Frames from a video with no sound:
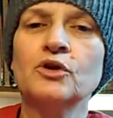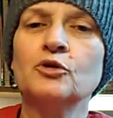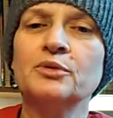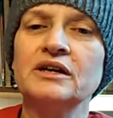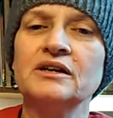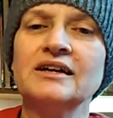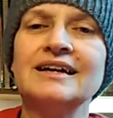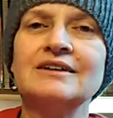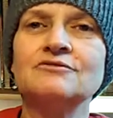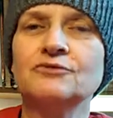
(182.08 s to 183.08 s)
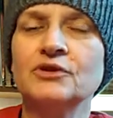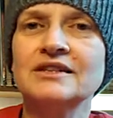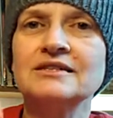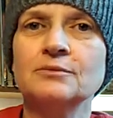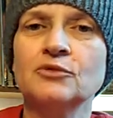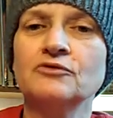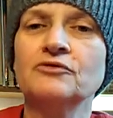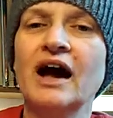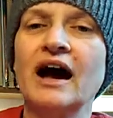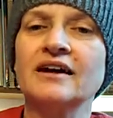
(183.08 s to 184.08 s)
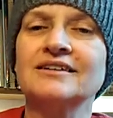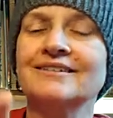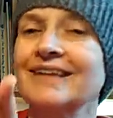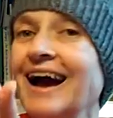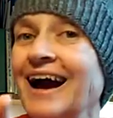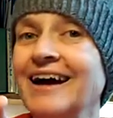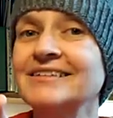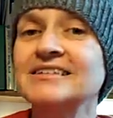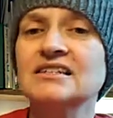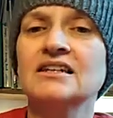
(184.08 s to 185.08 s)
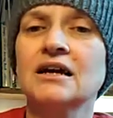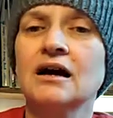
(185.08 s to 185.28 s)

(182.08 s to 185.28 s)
will be for the simple fact that